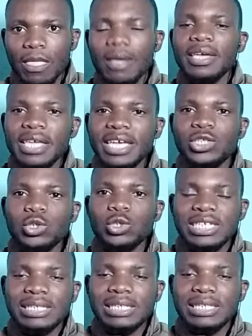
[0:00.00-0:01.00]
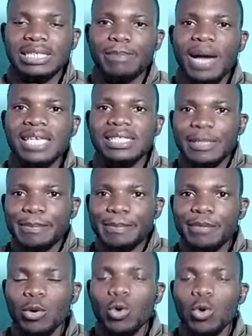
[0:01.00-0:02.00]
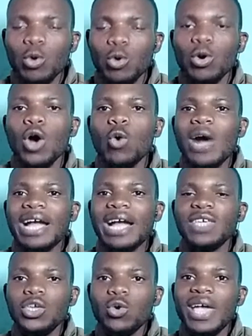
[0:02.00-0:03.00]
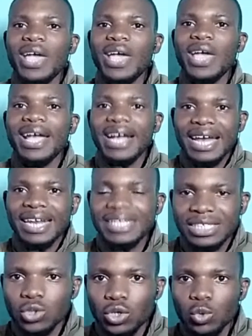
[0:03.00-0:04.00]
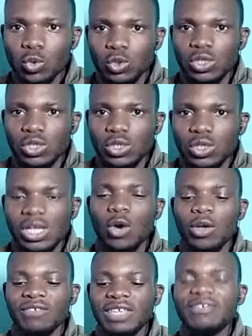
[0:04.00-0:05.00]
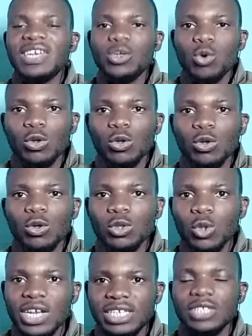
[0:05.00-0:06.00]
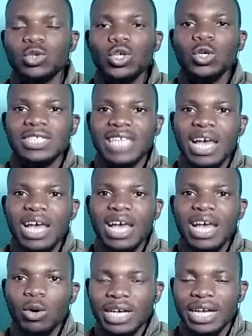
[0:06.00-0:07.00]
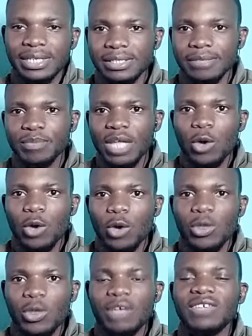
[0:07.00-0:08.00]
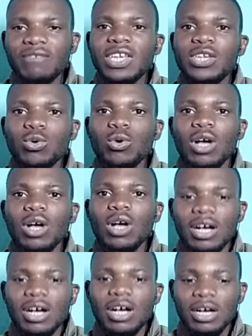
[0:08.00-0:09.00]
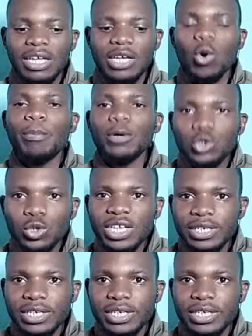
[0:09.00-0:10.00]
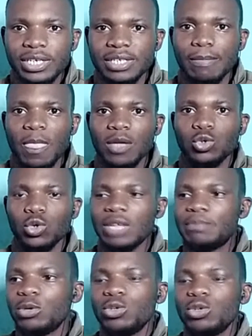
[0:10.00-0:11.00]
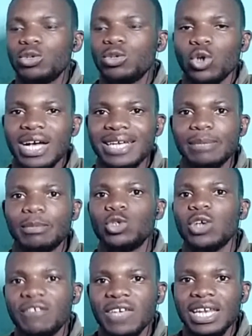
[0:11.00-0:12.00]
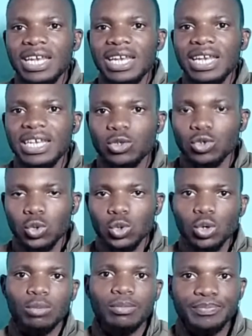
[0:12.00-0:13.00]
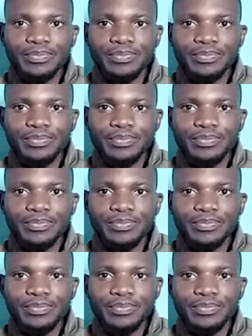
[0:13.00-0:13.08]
Yet you despise the people who are giving you a currency to use, who have given you authority to use their own currency. We have given you an opportunity to rebuild your country, but you are failing to do so.